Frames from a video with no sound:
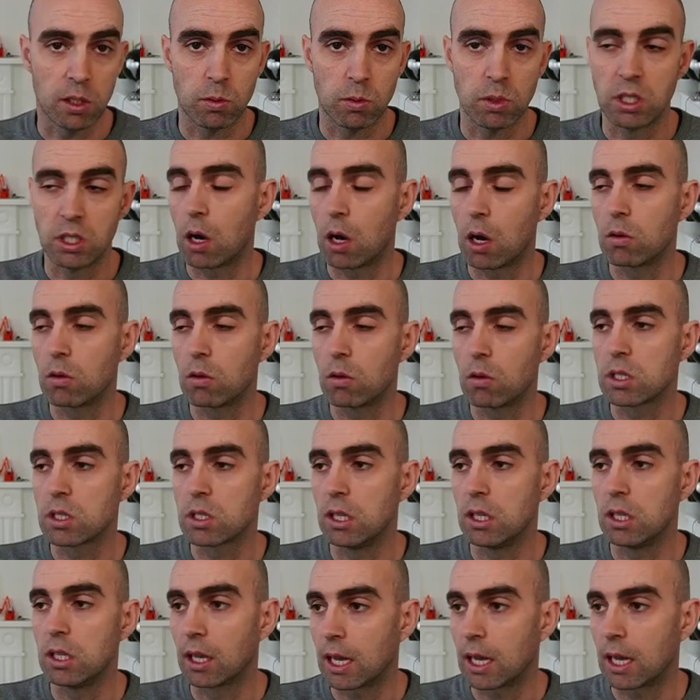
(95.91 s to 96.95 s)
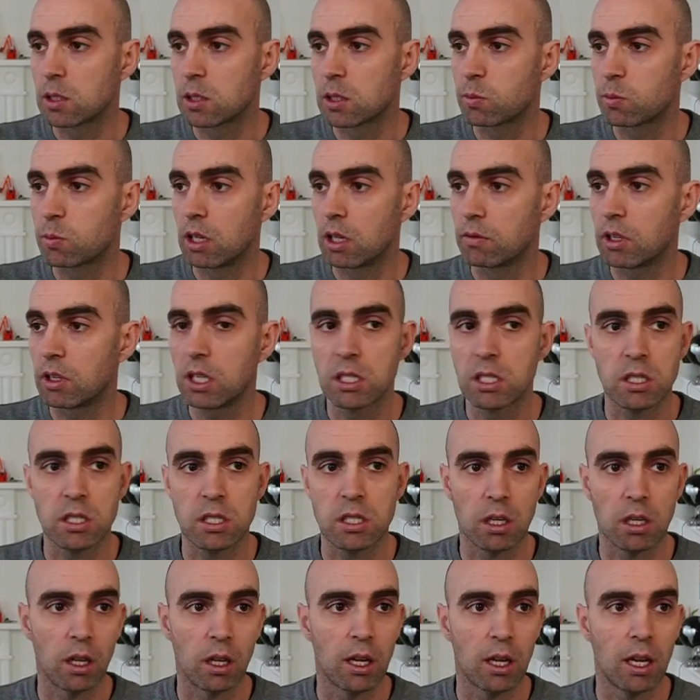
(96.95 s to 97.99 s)
We don't need the cat sprite for this. So I'm
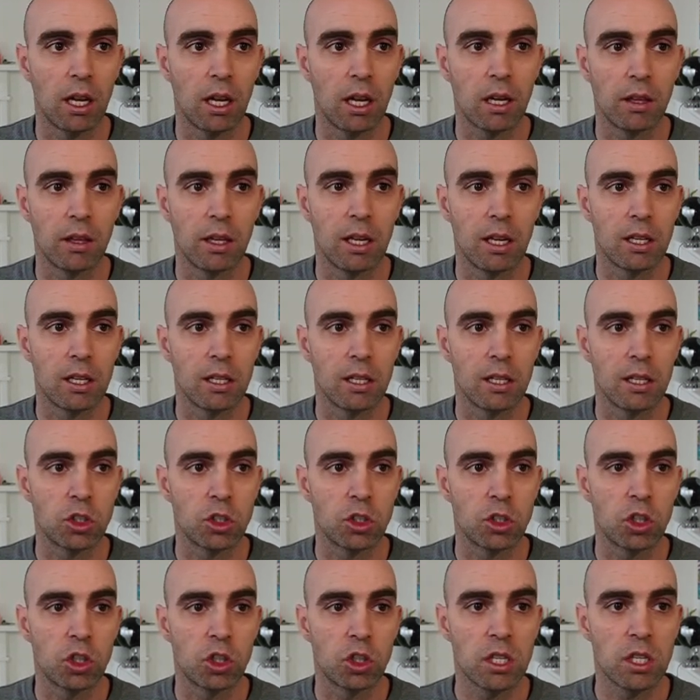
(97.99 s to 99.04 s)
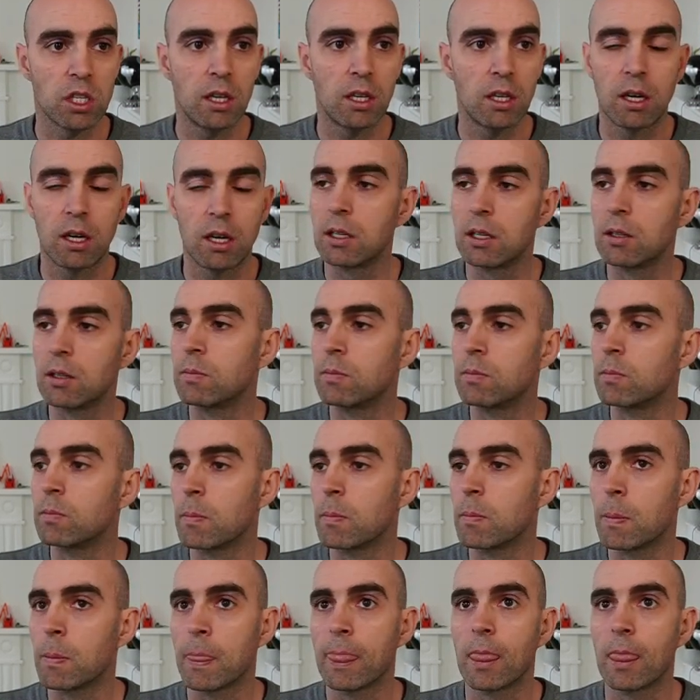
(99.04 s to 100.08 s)
going to click on the little trash icon
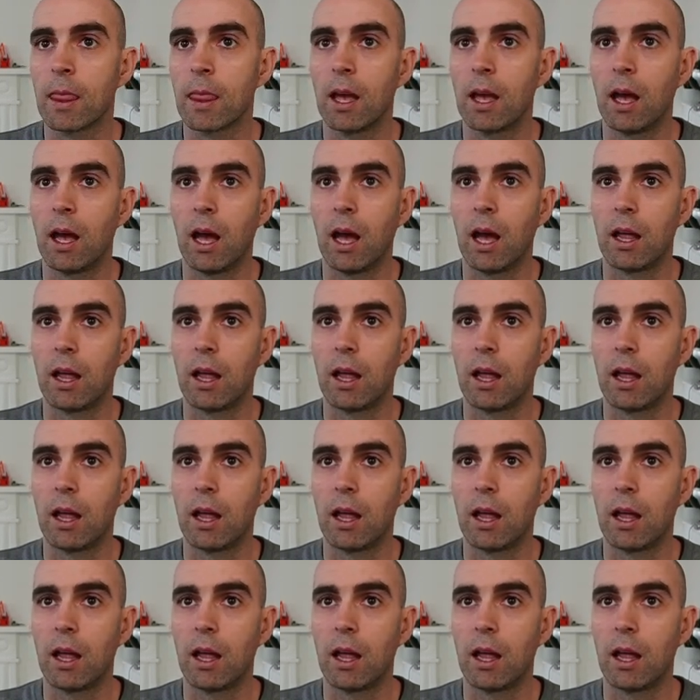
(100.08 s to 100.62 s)
and